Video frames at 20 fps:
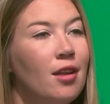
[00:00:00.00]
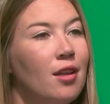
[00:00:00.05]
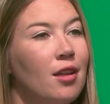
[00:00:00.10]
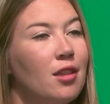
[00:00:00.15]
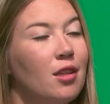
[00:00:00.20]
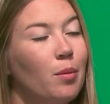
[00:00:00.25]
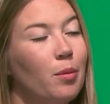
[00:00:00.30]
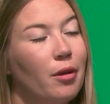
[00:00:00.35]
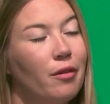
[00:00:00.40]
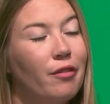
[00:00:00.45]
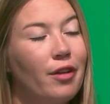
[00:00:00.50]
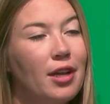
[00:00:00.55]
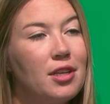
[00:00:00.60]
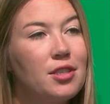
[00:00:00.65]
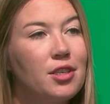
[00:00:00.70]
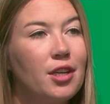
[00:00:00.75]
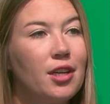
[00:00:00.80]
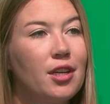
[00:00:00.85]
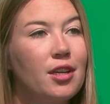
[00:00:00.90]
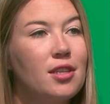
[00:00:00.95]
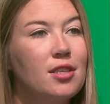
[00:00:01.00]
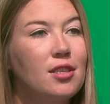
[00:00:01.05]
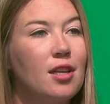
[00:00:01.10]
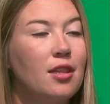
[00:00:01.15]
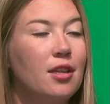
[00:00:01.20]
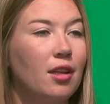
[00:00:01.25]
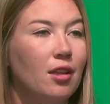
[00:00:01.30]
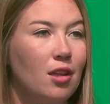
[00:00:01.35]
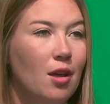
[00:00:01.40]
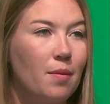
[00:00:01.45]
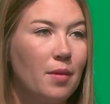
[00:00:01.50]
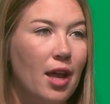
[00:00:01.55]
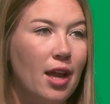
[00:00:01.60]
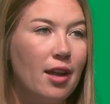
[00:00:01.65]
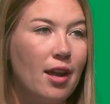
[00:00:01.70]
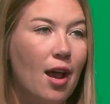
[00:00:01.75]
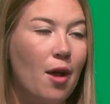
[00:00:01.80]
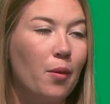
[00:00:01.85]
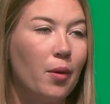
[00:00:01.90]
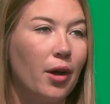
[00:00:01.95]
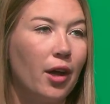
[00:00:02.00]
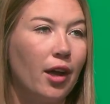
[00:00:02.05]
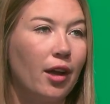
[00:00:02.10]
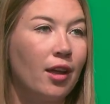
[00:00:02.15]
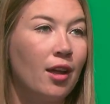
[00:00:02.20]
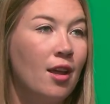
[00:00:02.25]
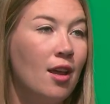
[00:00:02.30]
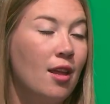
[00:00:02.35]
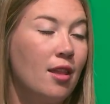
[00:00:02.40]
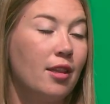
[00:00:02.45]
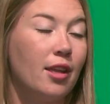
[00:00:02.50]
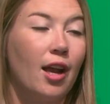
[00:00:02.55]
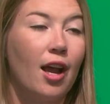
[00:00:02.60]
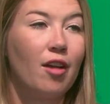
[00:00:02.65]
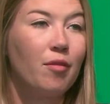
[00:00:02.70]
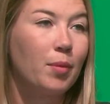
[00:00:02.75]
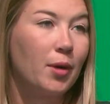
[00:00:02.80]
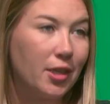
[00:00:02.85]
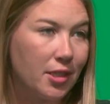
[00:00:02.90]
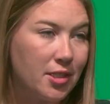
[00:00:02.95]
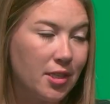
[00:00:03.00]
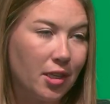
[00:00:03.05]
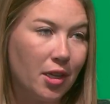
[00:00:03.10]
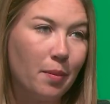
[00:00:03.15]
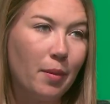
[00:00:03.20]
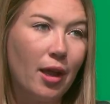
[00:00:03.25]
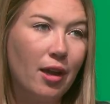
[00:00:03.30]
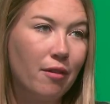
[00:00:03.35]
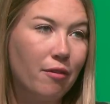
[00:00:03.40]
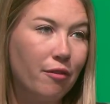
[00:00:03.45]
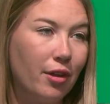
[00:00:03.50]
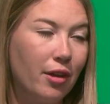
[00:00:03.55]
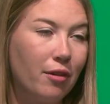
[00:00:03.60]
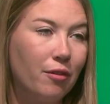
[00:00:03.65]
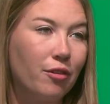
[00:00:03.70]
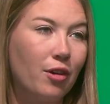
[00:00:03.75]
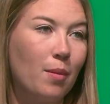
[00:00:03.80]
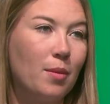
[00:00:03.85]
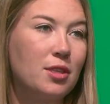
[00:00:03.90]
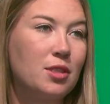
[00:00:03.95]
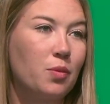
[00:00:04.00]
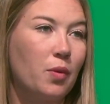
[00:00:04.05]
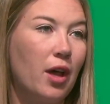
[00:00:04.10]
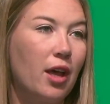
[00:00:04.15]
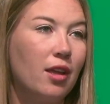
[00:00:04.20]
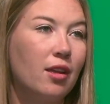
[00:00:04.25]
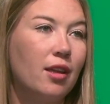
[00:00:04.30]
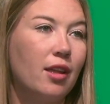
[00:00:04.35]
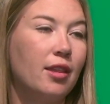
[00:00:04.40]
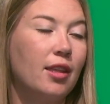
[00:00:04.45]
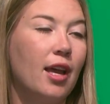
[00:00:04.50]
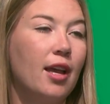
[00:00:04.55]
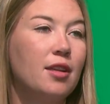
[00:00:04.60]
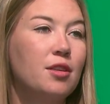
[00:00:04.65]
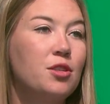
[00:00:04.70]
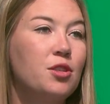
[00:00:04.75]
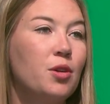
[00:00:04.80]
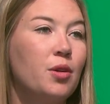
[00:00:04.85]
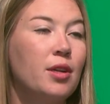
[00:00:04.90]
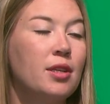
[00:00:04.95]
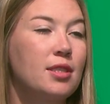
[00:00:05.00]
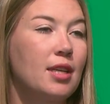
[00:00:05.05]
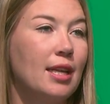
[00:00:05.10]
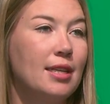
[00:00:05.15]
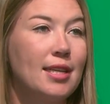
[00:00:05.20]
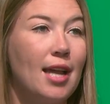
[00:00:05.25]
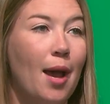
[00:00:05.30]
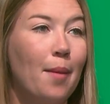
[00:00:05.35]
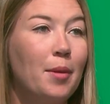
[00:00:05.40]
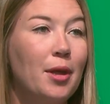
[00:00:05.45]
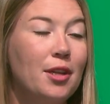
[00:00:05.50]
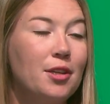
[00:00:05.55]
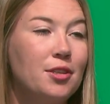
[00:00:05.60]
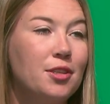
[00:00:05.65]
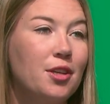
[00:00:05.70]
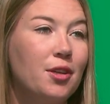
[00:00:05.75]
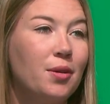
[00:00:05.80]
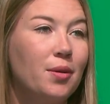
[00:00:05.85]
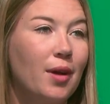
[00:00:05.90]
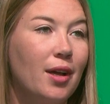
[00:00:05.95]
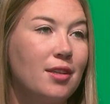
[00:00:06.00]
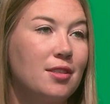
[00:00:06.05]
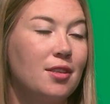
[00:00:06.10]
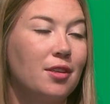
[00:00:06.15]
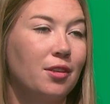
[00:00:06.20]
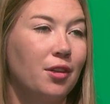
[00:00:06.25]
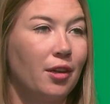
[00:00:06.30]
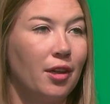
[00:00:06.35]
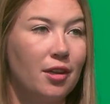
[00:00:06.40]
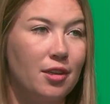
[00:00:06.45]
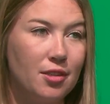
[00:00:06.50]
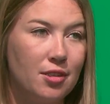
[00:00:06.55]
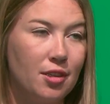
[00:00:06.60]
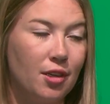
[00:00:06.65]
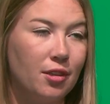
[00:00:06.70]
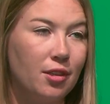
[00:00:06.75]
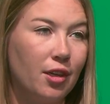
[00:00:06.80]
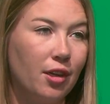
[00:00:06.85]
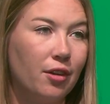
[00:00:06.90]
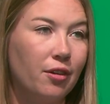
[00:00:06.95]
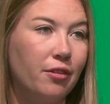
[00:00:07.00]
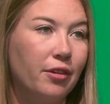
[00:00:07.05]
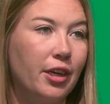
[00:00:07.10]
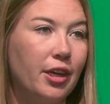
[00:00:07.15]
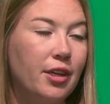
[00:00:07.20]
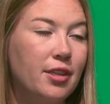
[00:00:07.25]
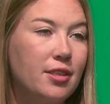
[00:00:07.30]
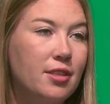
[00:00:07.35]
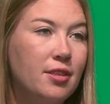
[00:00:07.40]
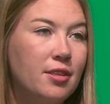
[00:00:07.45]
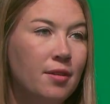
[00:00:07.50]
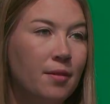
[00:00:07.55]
the professors and the alumni network that I've personally benefited from as well and that students can tap into as they're looking to start their careers.